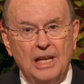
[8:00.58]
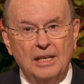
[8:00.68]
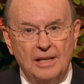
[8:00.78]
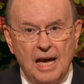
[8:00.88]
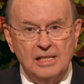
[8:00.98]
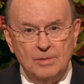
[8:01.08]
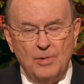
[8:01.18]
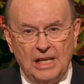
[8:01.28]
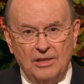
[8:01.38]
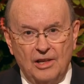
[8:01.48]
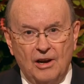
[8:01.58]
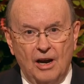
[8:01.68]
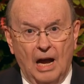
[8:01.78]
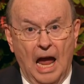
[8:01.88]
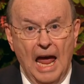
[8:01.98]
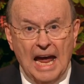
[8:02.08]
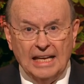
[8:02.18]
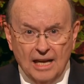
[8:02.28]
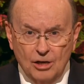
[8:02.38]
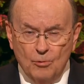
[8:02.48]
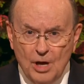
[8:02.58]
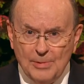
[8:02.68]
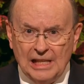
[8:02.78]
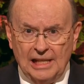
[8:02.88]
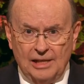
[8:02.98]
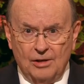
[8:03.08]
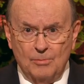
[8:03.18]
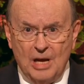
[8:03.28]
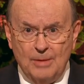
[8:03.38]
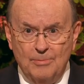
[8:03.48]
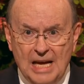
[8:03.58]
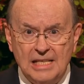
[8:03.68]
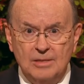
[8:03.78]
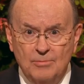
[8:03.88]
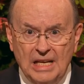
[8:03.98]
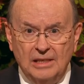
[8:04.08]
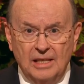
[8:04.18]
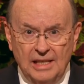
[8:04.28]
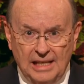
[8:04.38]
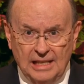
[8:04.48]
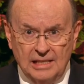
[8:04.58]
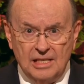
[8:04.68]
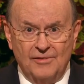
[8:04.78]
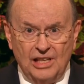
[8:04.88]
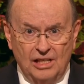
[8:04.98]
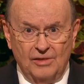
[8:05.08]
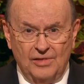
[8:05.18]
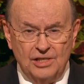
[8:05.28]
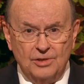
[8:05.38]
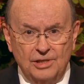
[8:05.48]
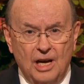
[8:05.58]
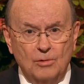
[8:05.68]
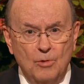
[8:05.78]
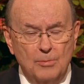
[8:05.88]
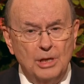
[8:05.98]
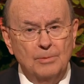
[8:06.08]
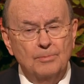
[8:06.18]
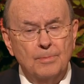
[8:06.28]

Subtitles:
it does mean that a young women leader may best meet the needs of an individual young woman.